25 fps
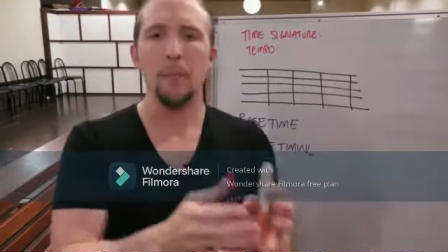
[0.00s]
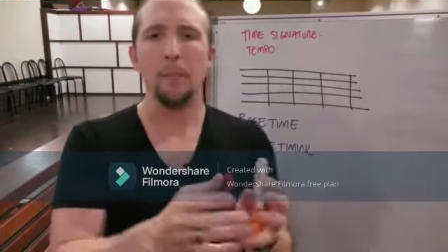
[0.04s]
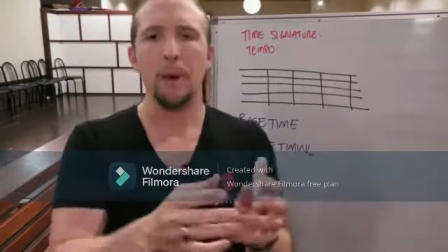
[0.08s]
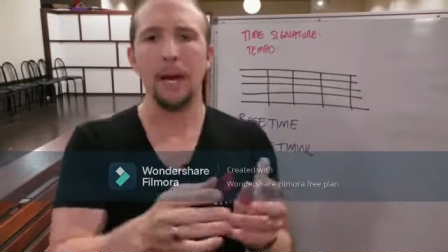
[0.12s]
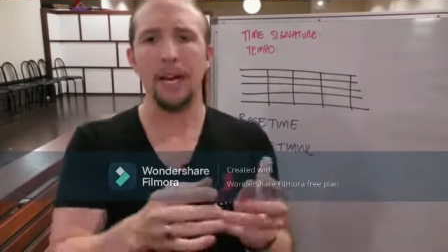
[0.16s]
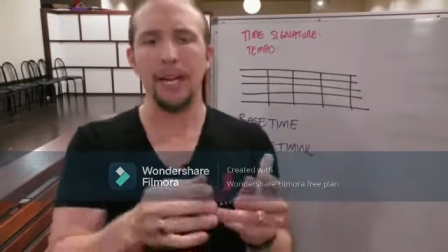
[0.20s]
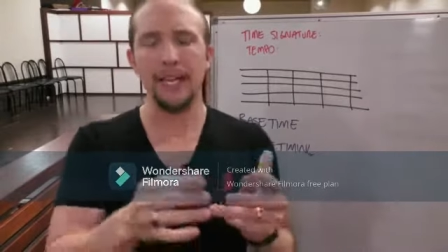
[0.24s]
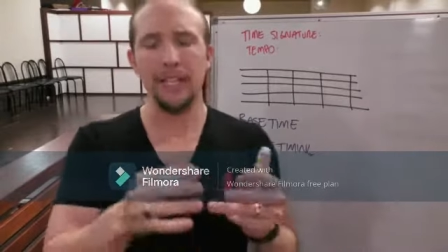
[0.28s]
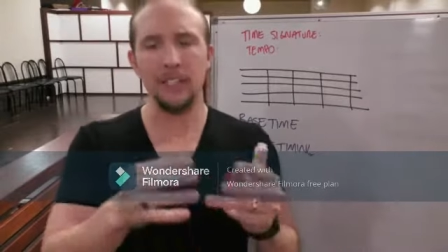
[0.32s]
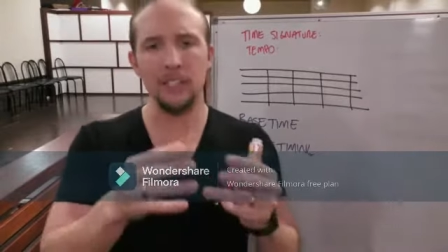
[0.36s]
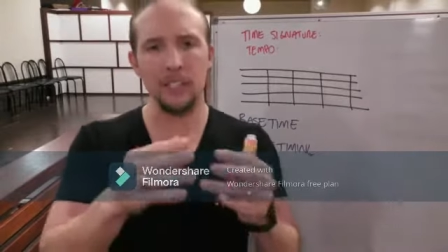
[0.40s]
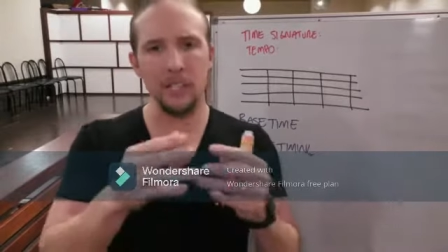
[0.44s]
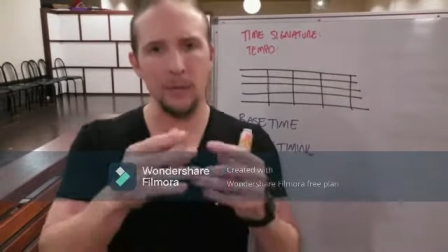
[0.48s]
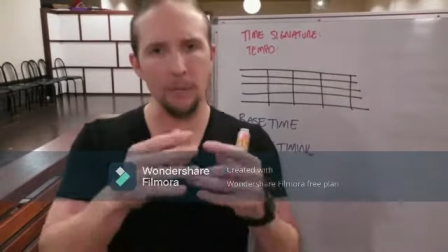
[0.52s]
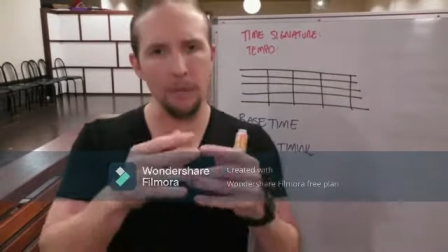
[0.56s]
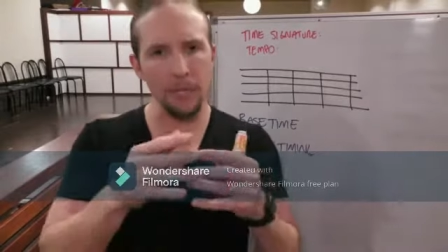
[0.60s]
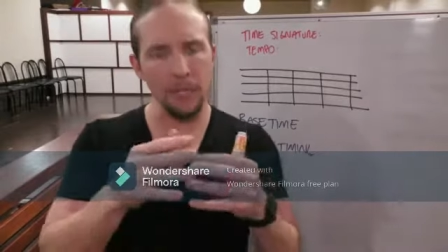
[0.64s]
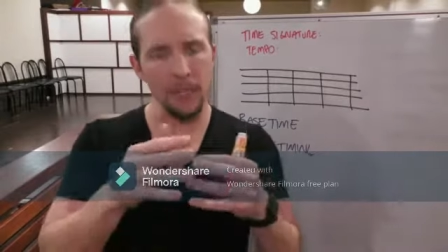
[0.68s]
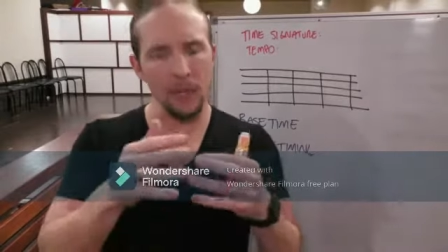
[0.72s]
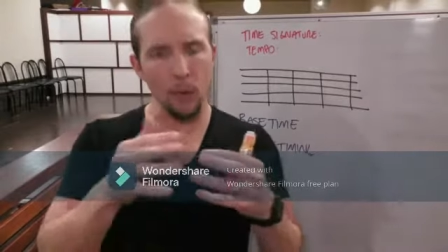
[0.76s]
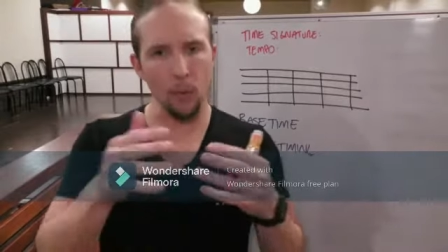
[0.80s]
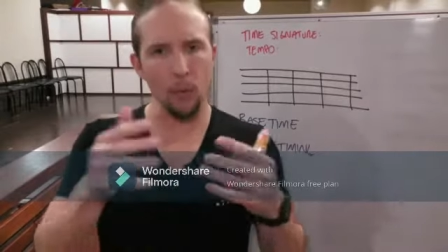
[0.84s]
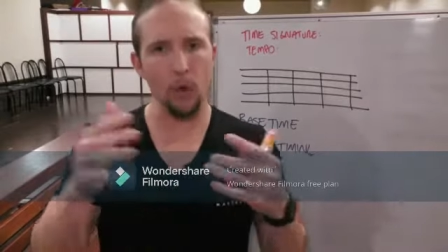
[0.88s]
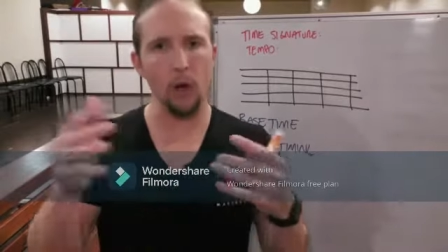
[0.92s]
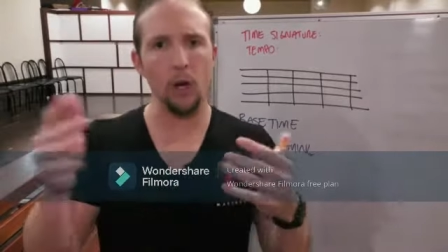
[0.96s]
but it's
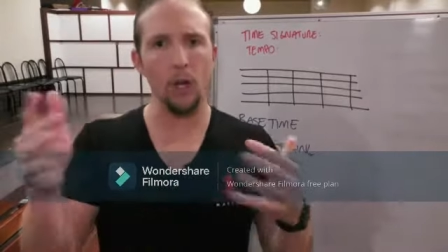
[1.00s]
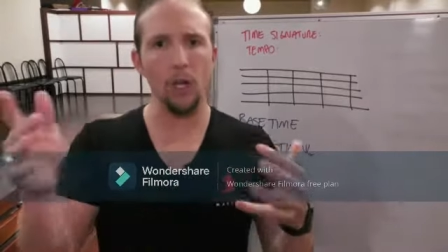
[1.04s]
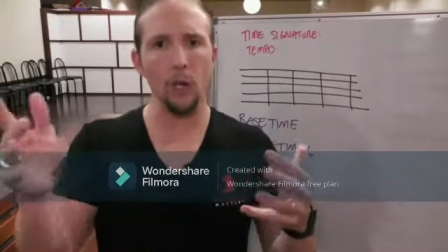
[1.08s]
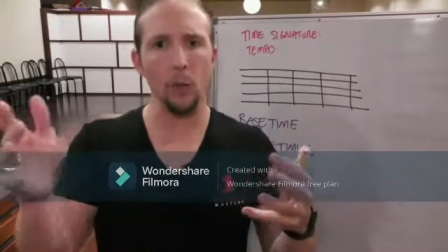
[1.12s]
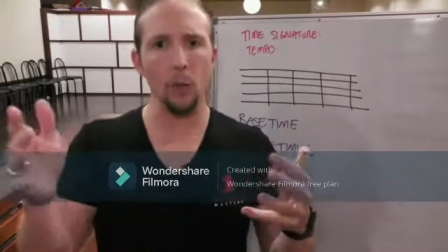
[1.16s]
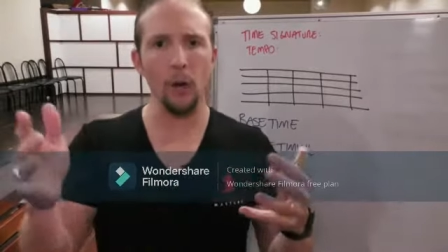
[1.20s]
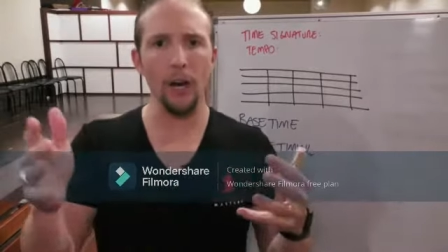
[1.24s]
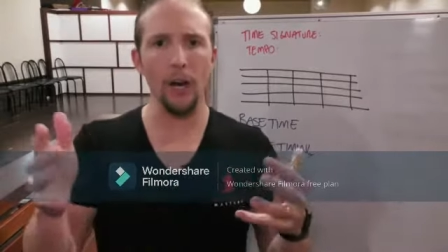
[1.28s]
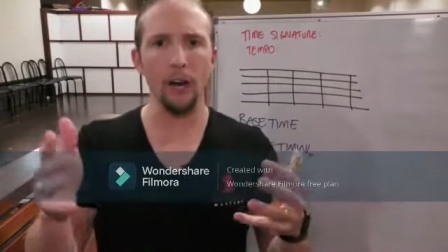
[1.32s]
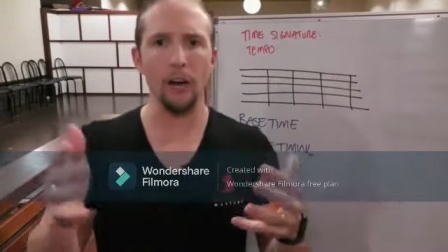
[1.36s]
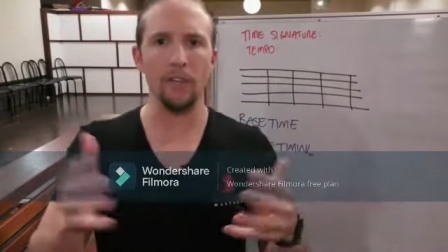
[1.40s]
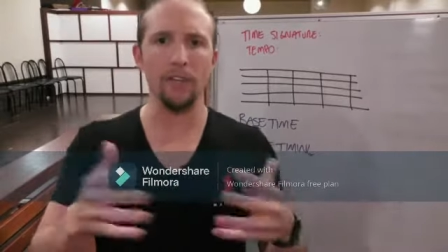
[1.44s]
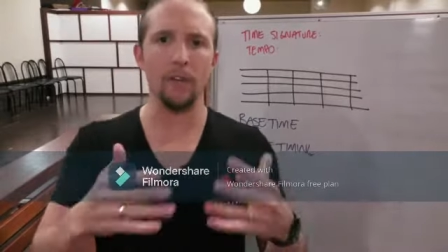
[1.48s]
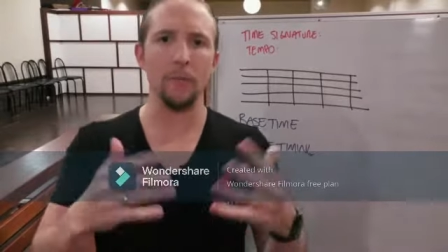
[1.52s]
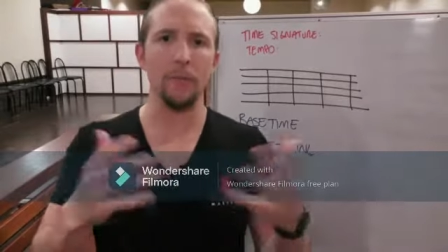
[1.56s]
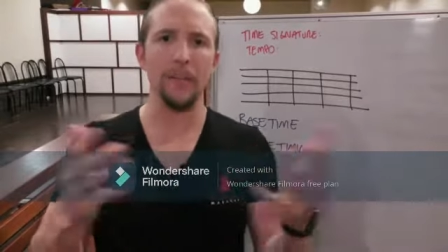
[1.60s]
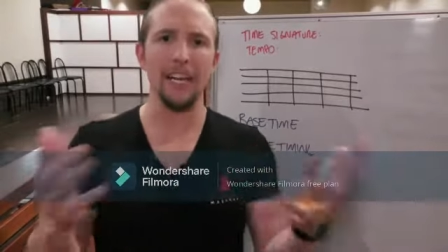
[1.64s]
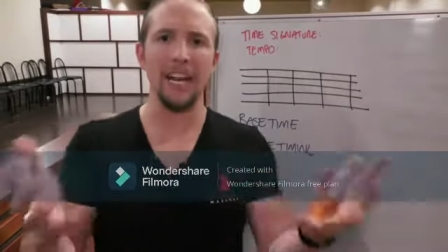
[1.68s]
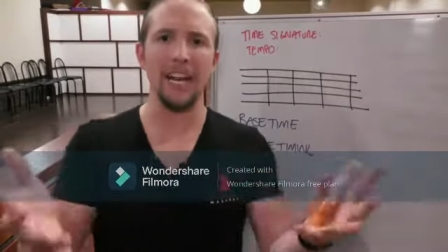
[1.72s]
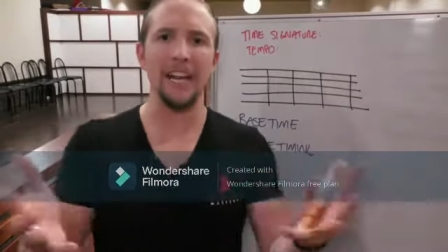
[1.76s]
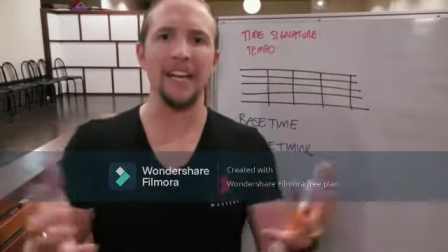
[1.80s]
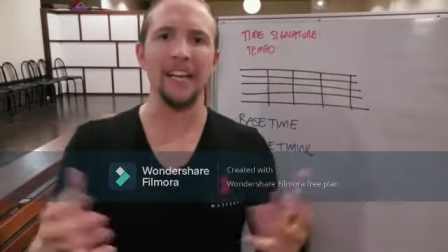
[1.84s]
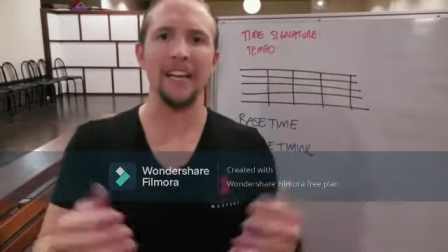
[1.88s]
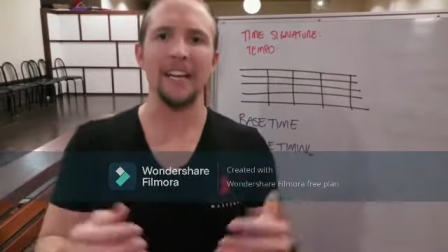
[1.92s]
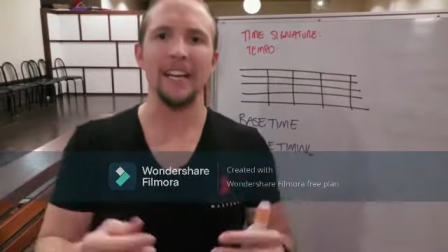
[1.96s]
something that we're all aware of. I
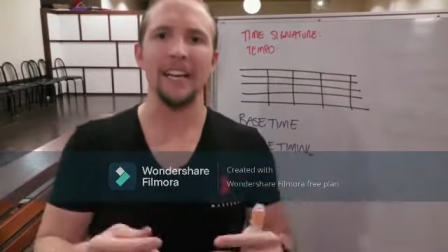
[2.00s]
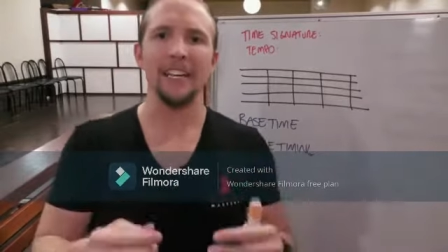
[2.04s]
mean, hey,